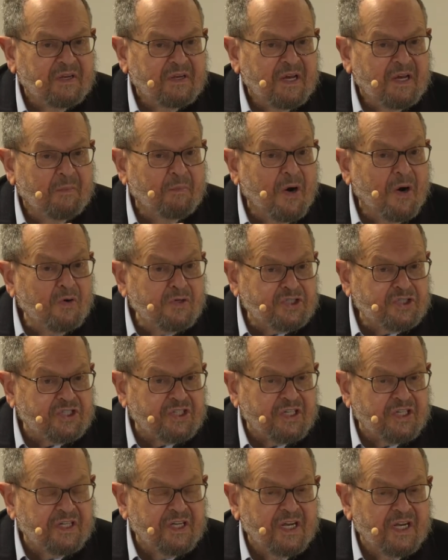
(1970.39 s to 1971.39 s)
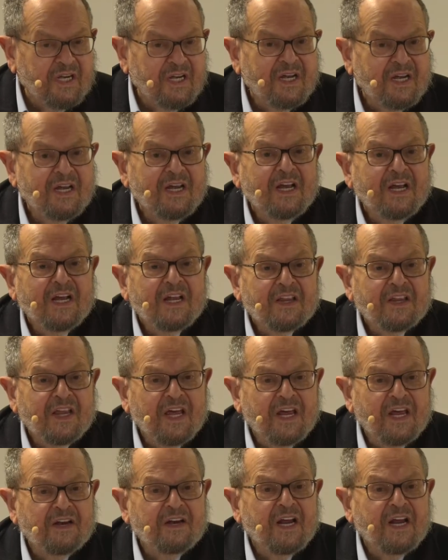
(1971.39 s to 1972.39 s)
emotionally
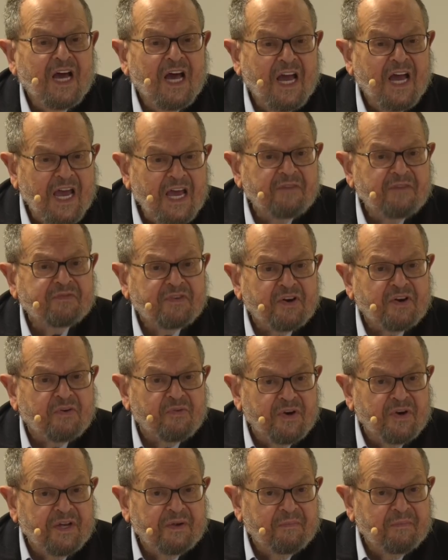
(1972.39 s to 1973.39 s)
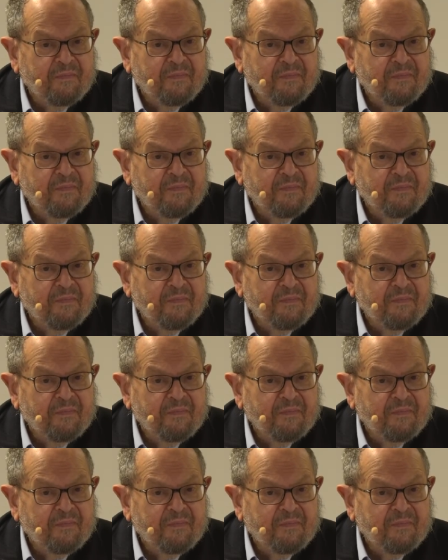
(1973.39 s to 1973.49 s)
than a half degree.